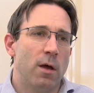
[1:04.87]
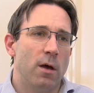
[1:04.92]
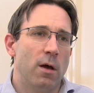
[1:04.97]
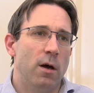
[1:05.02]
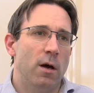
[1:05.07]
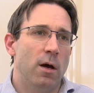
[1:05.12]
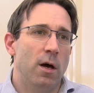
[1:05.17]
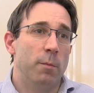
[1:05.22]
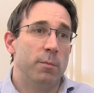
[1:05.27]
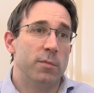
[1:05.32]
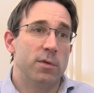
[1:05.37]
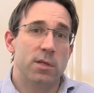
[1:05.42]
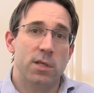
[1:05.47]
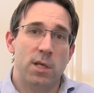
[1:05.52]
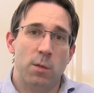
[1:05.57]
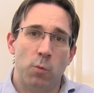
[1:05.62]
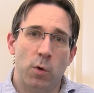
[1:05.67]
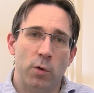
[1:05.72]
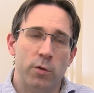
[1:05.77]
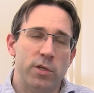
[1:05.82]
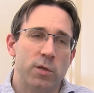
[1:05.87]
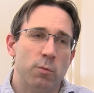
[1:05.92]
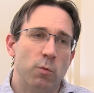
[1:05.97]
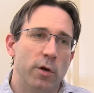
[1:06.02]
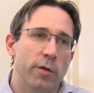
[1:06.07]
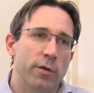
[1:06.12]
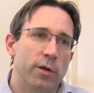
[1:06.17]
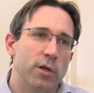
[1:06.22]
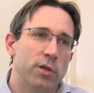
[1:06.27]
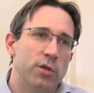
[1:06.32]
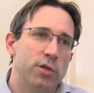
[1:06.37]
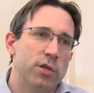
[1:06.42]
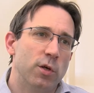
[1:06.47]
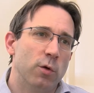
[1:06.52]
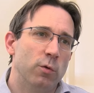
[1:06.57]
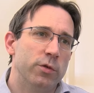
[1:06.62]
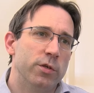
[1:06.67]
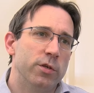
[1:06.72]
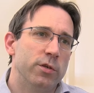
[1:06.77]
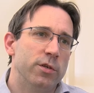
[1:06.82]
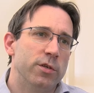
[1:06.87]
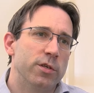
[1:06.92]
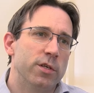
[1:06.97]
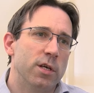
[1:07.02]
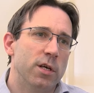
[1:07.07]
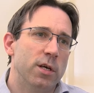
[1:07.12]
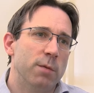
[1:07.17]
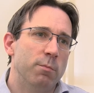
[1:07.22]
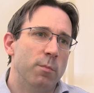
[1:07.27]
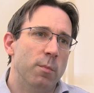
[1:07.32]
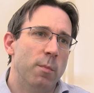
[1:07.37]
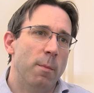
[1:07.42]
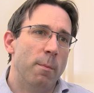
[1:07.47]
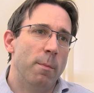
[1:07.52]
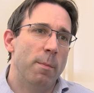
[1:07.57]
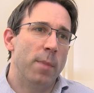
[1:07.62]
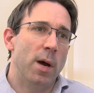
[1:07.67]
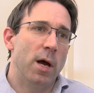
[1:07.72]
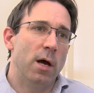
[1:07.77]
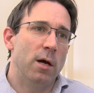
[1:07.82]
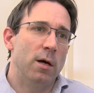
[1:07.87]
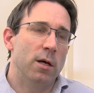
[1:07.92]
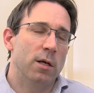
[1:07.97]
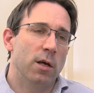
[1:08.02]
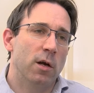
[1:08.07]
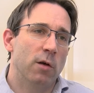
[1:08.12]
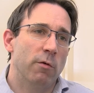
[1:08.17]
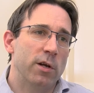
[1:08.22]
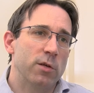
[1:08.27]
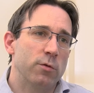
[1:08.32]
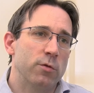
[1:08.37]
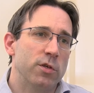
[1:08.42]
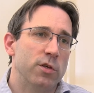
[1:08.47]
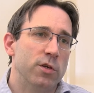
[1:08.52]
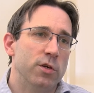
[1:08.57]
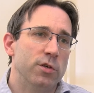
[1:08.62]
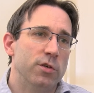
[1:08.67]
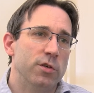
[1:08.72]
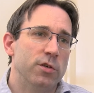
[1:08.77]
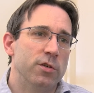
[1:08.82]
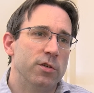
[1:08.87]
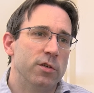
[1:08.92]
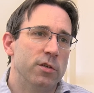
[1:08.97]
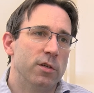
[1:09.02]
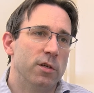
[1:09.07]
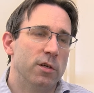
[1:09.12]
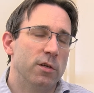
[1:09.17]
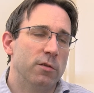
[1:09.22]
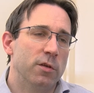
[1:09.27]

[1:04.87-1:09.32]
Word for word: Uh, I'm Tim Wilson, one of the consultant um, uh, colorectal surgeons and the,